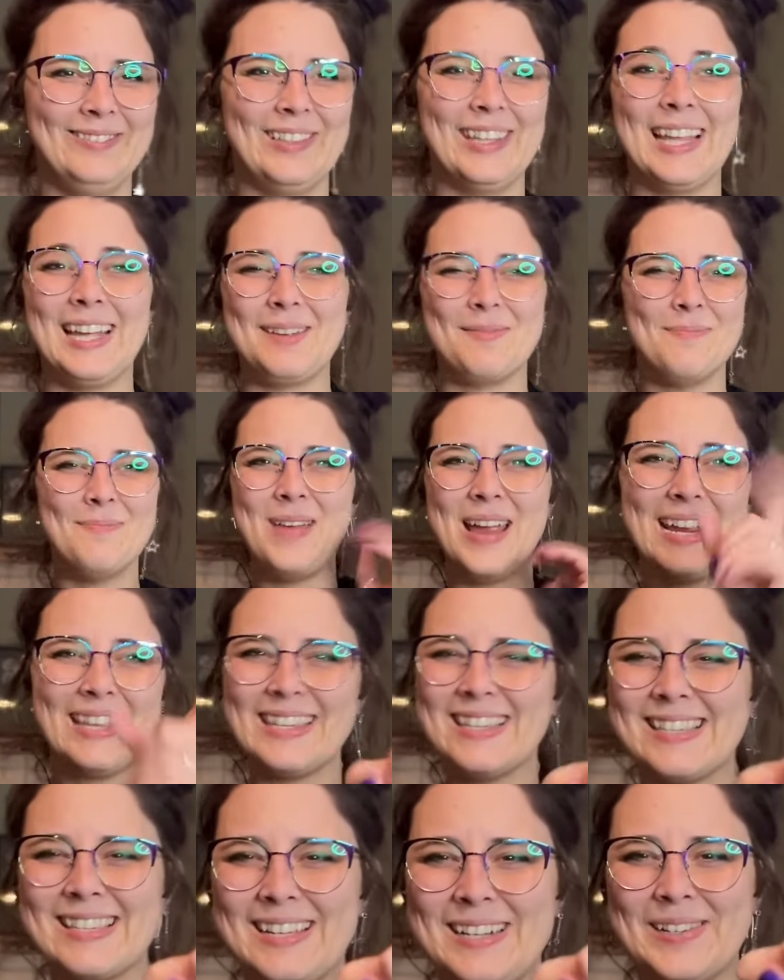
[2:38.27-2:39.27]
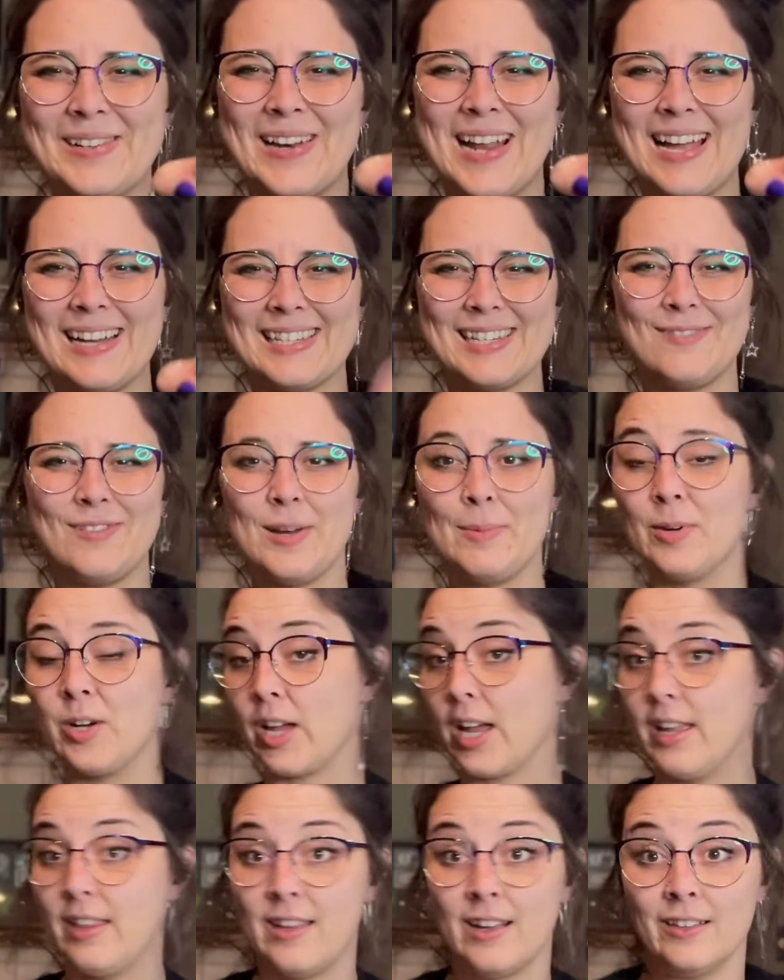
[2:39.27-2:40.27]
Be like, make this into an activity
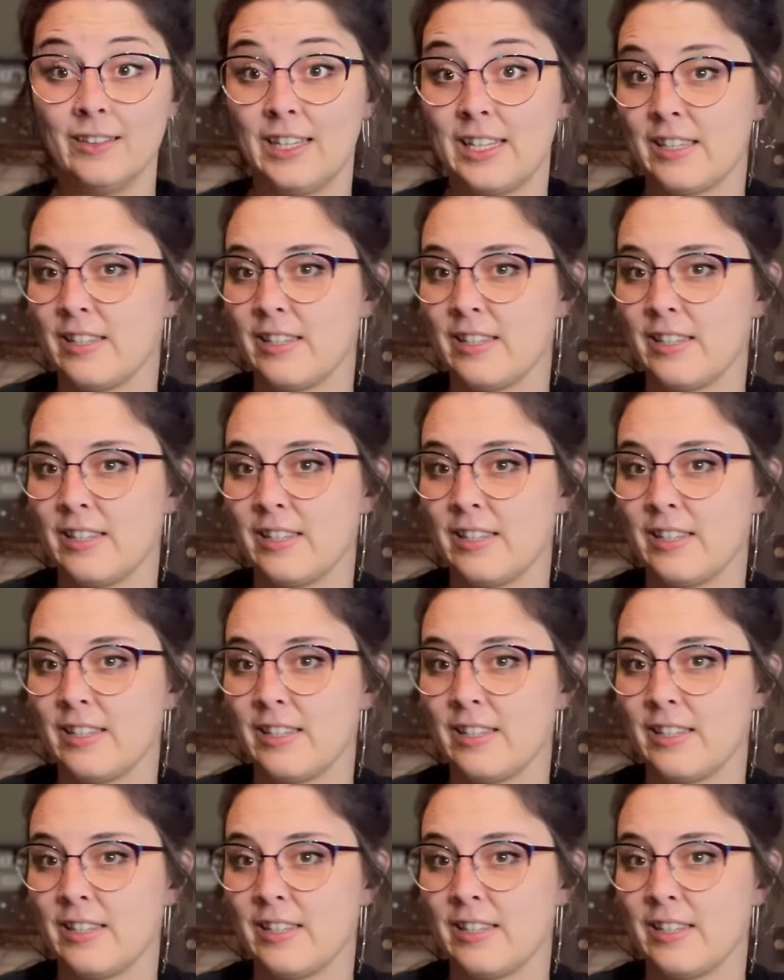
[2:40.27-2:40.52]
book and they'll